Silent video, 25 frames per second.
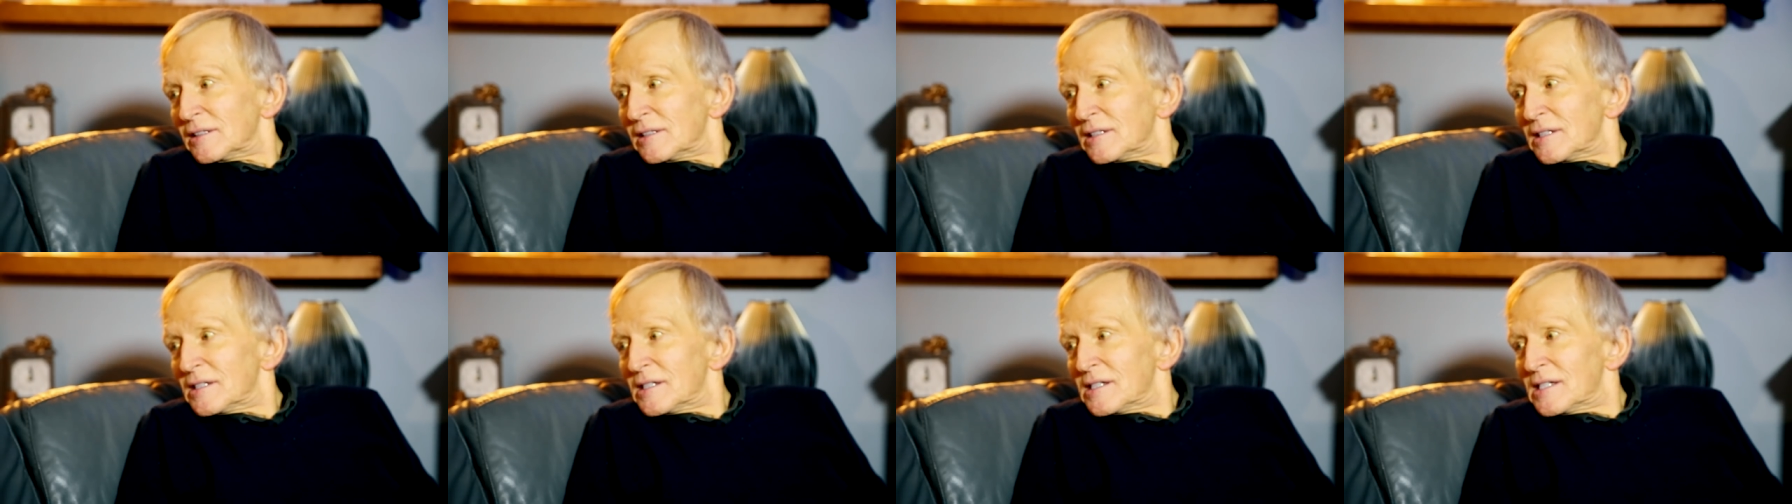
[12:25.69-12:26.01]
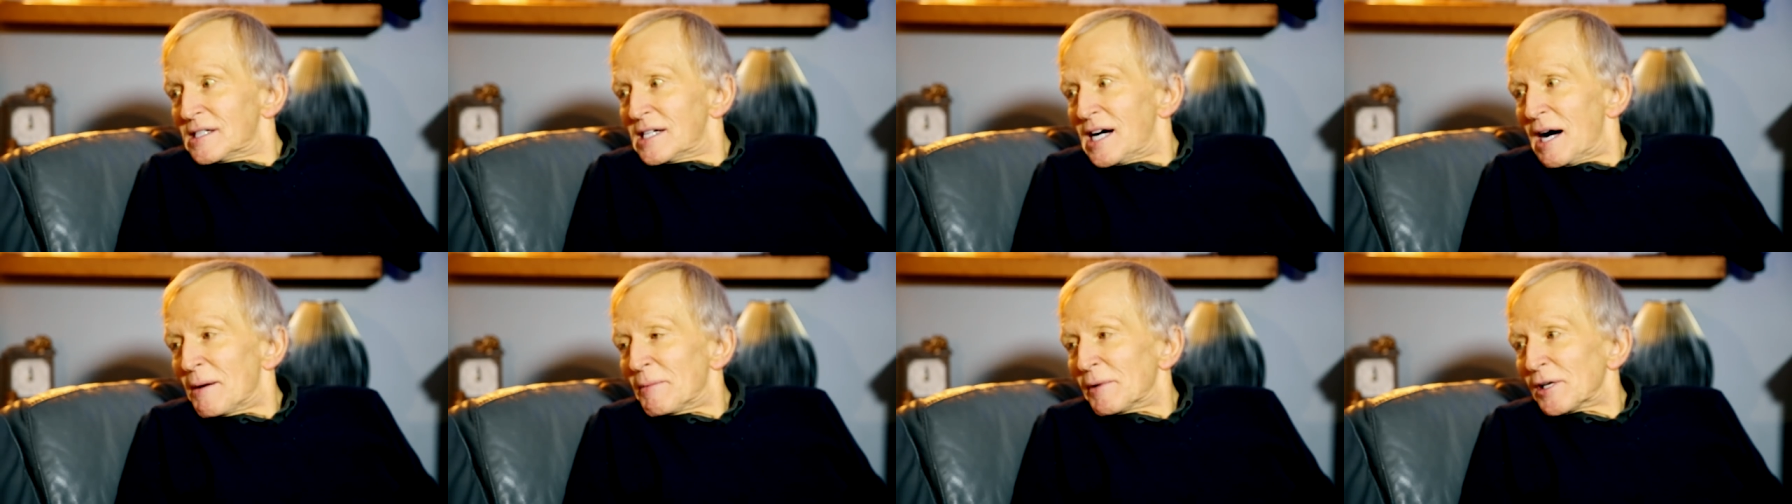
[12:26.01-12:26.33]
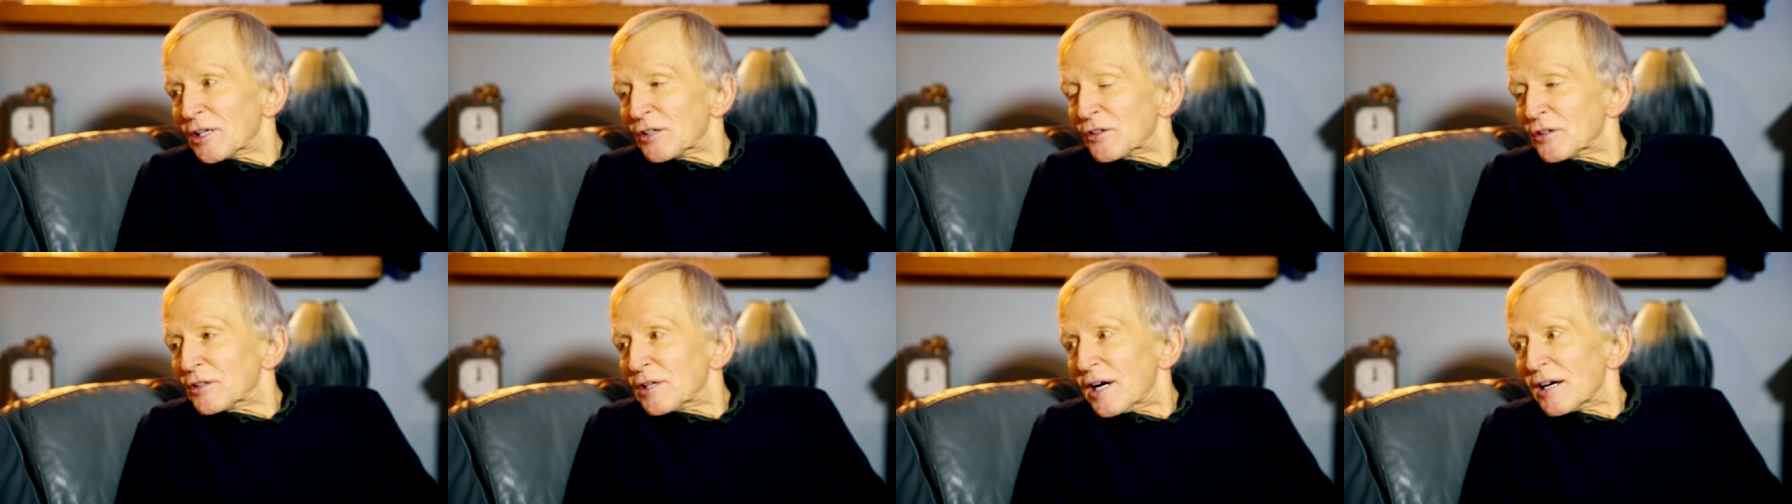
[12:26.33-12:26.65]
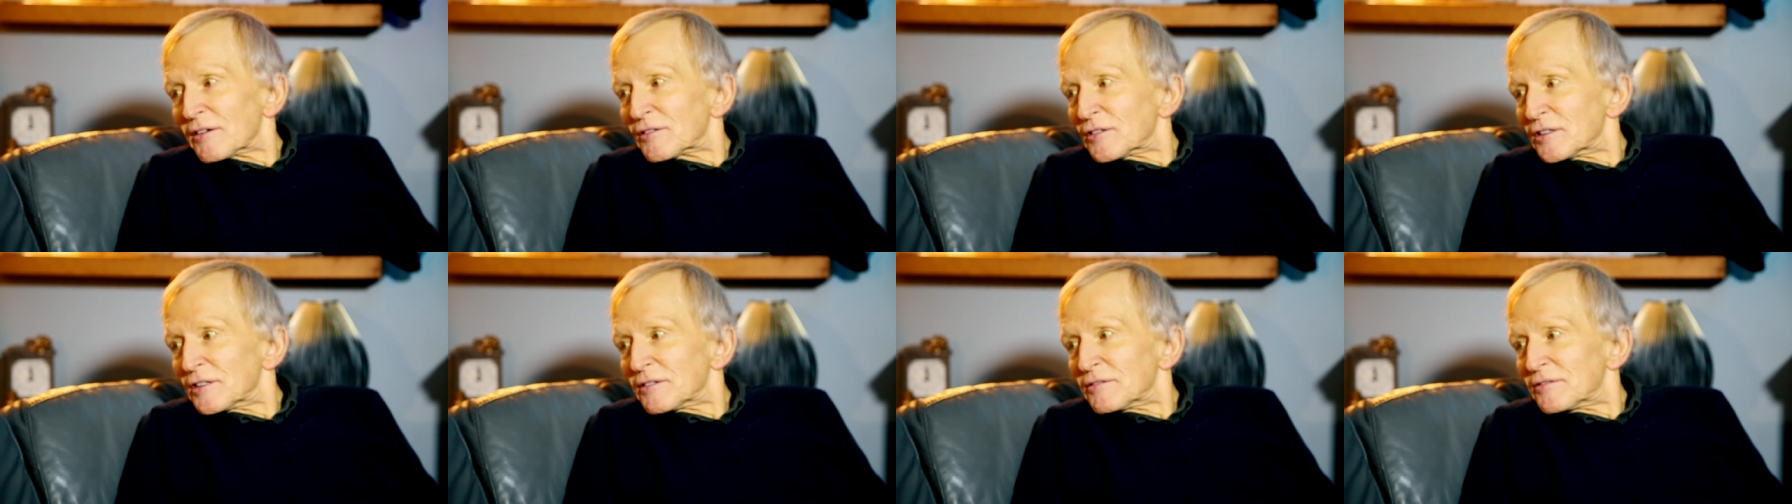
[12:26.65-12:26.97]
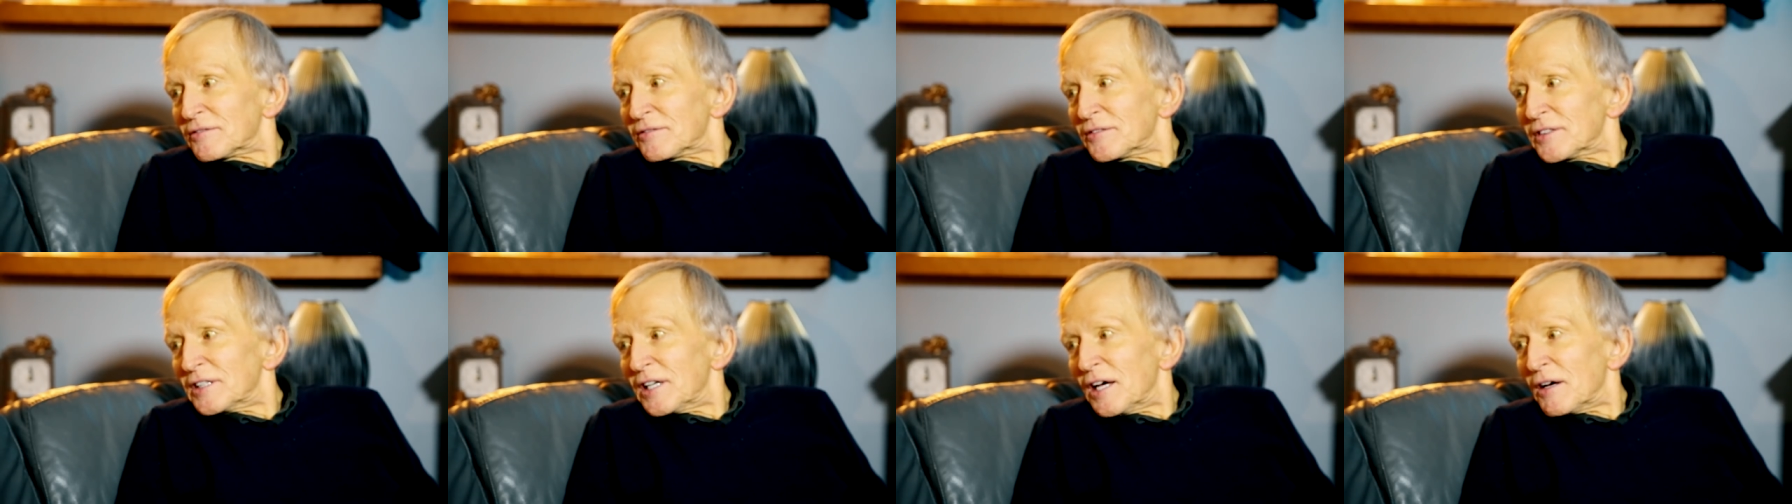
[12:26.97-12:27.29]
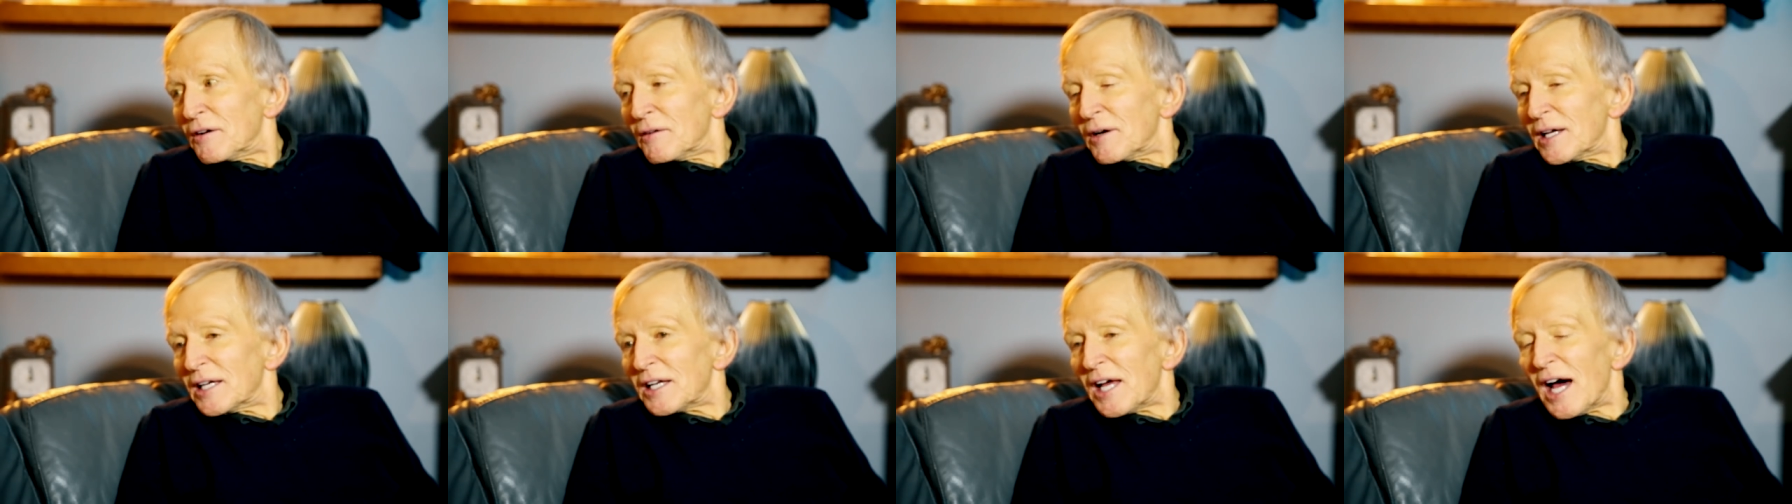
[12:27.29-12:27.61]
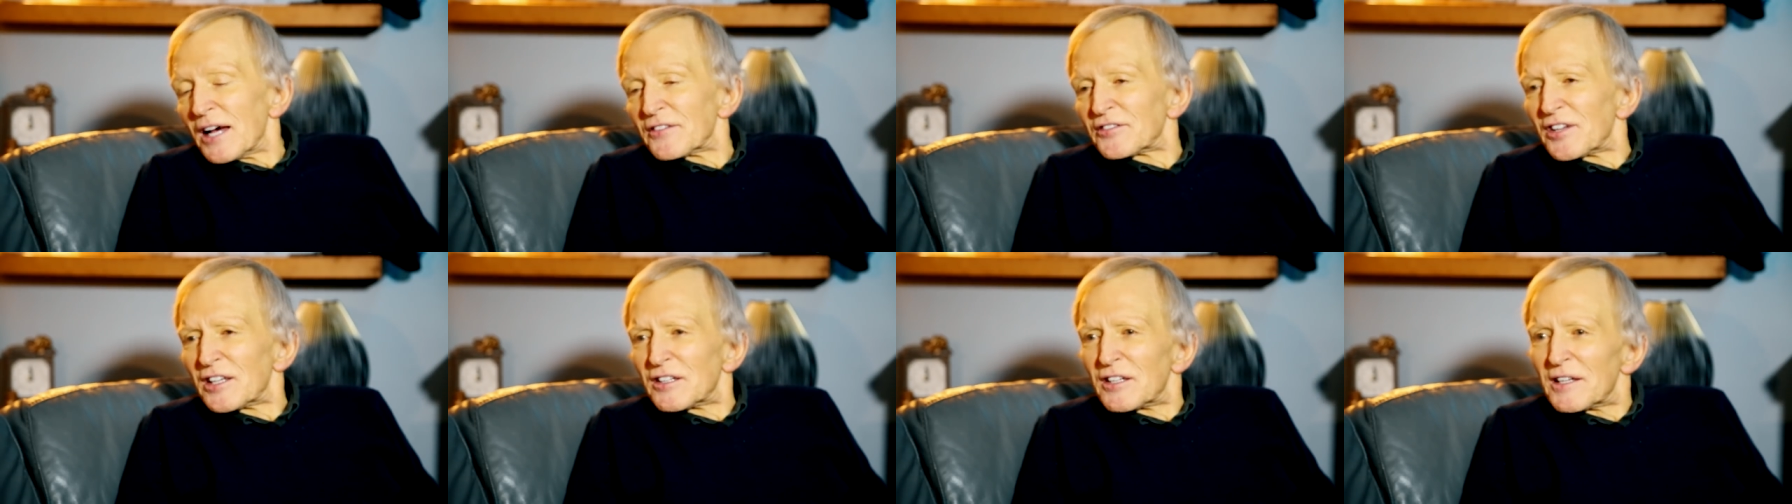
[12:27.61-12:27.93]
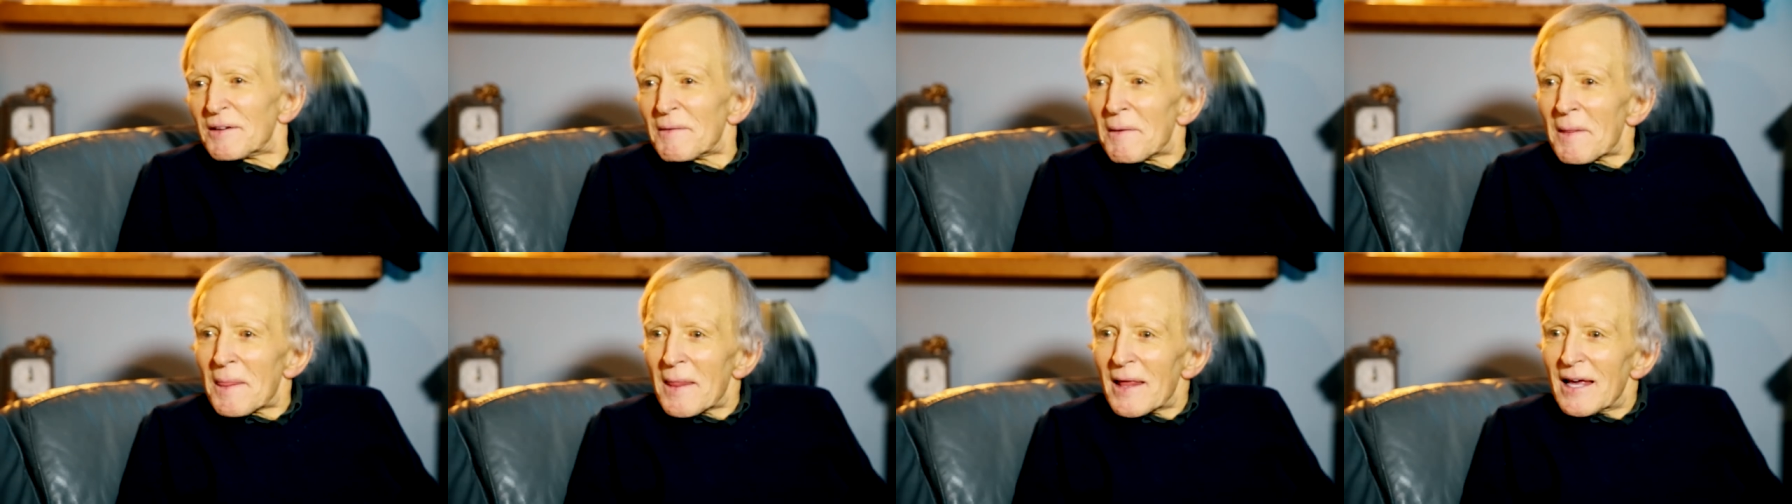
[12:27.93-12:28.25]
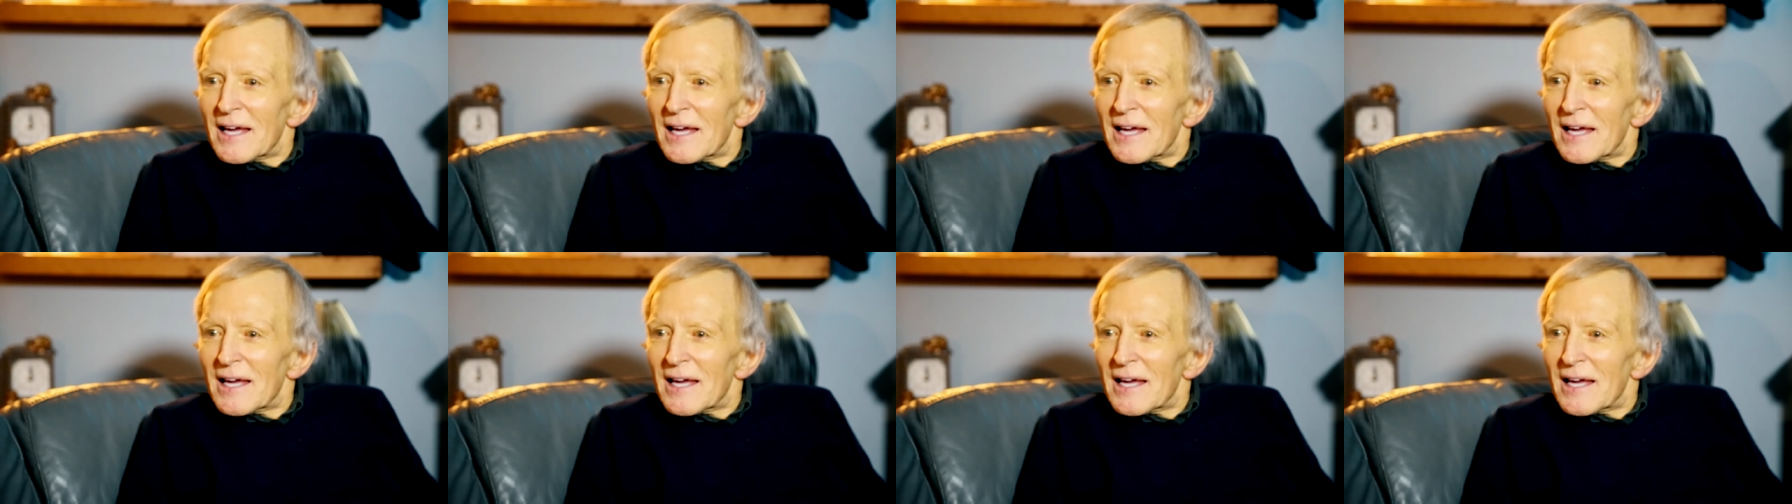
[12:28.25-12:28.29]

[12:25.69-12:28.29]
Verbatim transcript: Right. I mean, I could have, you know. And I said,